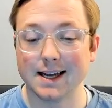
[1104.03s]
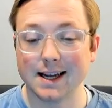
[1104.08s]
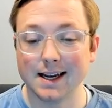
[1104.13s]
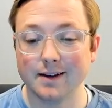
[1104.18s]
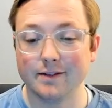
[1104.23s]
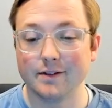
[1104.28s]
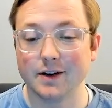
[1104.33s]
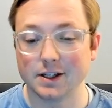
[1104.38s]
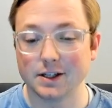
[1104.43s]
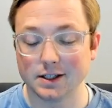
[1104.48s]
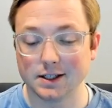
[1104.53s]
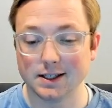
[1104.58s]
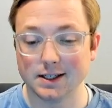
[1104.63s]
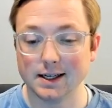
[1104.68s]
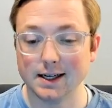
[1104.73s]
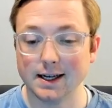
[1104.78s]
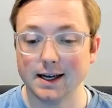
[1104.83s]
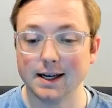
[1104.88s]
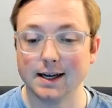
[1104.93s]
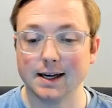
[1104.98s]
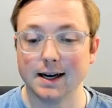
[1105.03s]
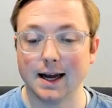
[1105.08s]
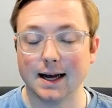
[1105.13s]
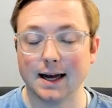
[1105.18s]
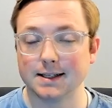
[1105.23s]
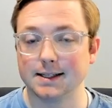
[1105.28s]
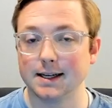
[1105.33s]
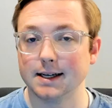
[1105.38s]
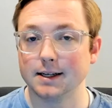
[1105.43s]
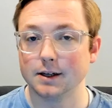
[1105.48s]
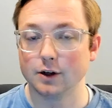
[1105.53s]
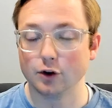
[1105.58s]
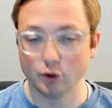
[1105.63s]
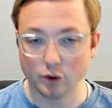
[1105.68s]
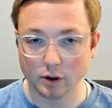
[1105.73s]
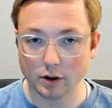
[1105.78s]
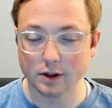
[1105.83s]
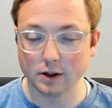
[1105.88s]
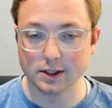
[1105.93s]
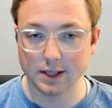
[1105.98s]
inefficiency in asset
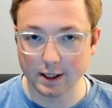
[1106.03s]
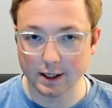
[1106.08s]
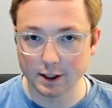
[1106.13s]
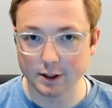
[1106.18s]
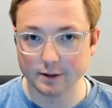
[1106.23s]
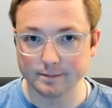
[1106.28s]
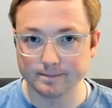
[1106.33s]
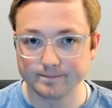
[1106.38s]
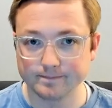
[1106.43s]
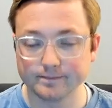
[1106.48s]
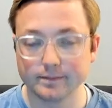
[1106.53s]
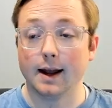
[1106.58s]
utilization.